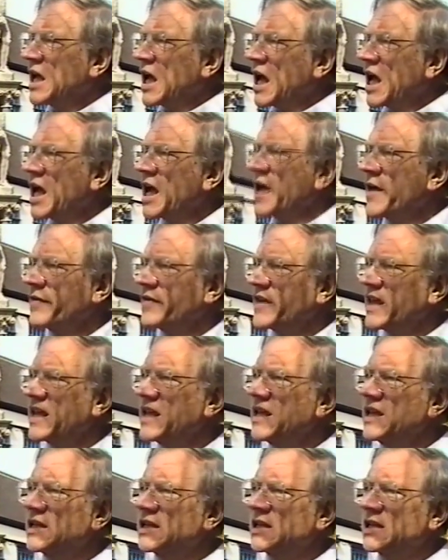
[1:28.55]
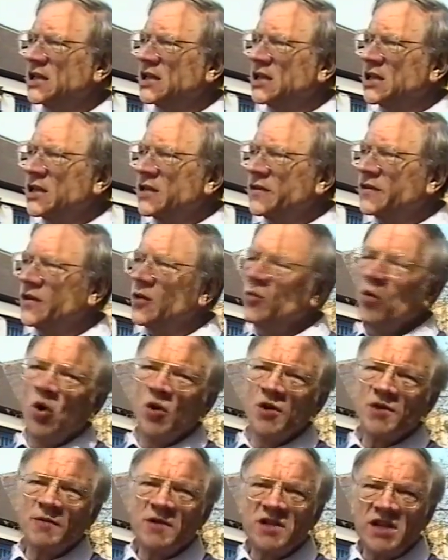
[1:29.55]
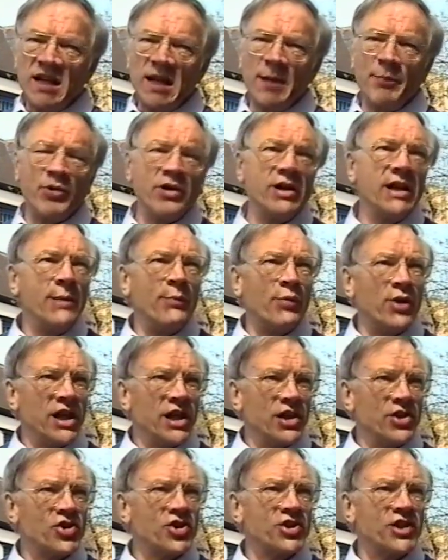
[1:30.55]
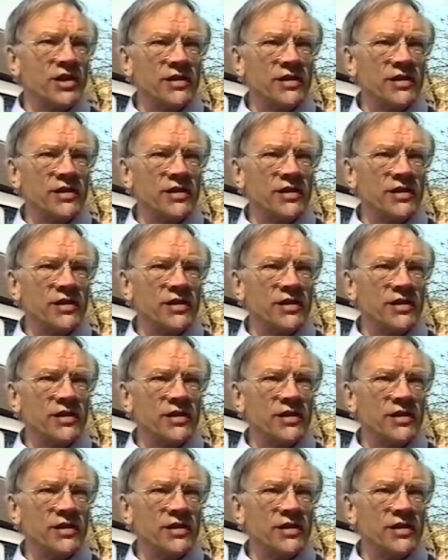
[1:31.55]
the walls were deliberately breached,